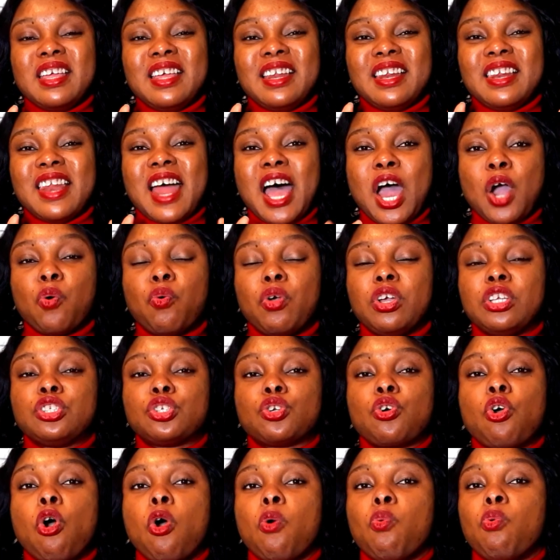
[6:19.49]
language
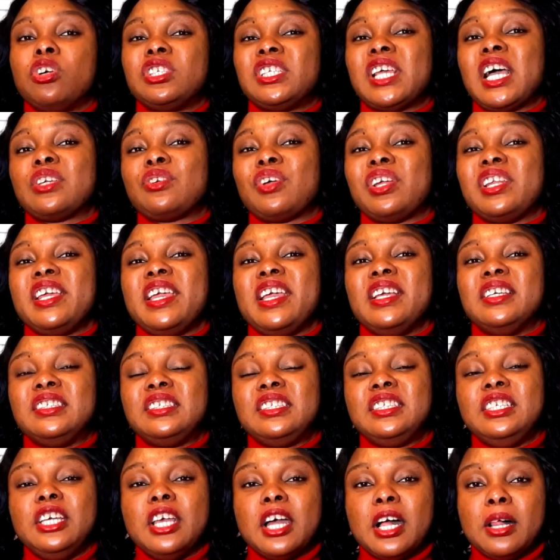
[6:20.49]
score was actually a
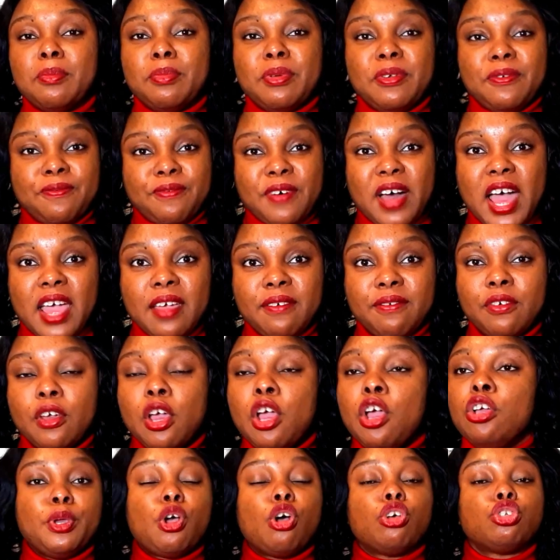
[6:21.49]

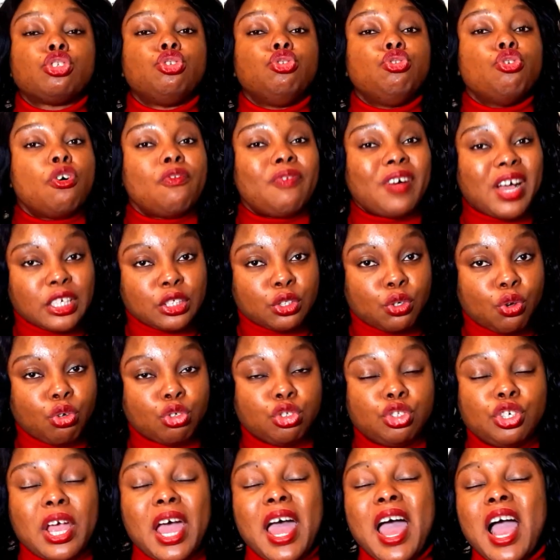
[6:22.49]
CLB5 because Nova
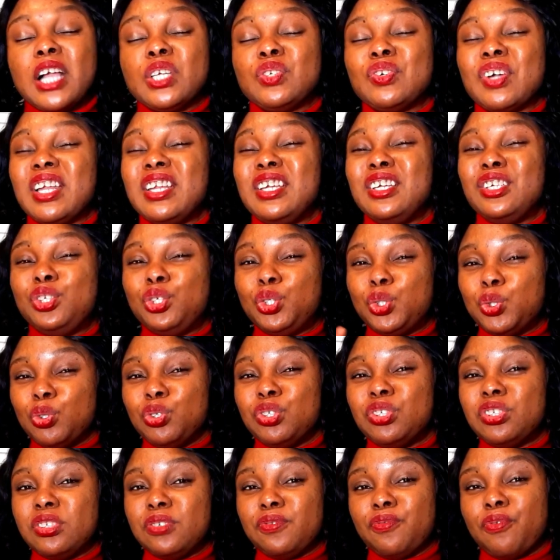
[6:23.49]
Scotia actually
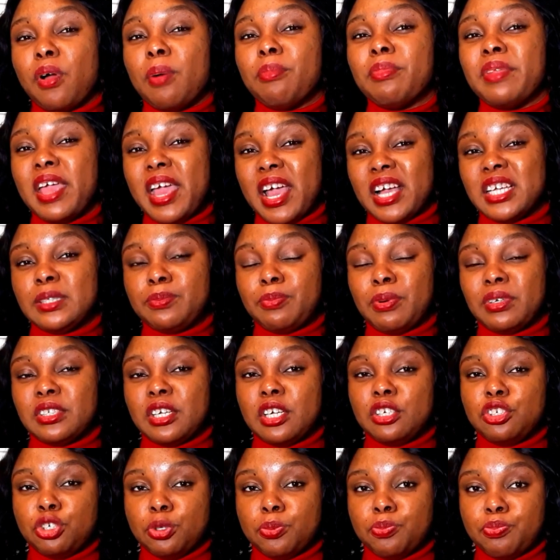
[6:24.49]
chooses from the express
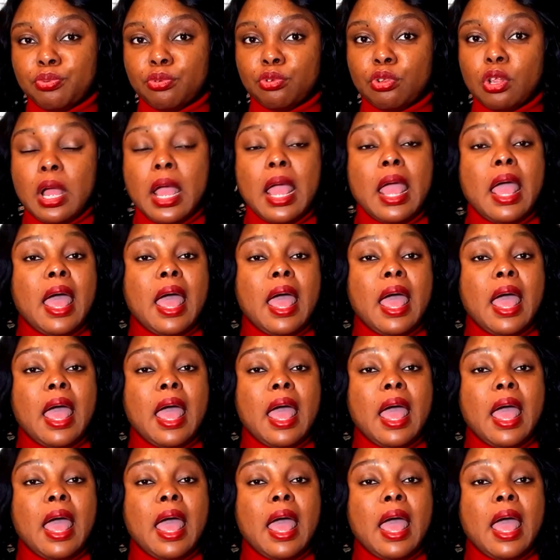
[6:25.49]
entry pool.